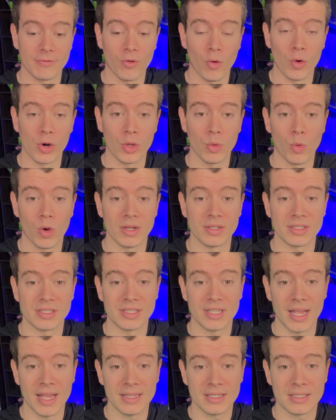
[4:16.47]
forty-one
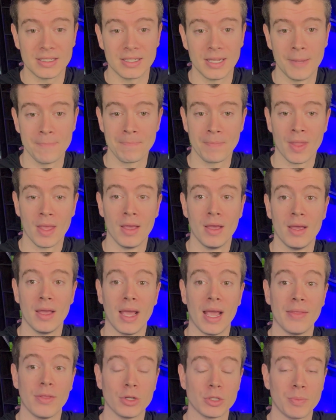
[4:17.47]
cents,
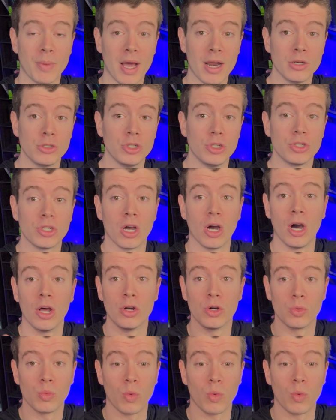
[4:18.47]
and those miners use one hundred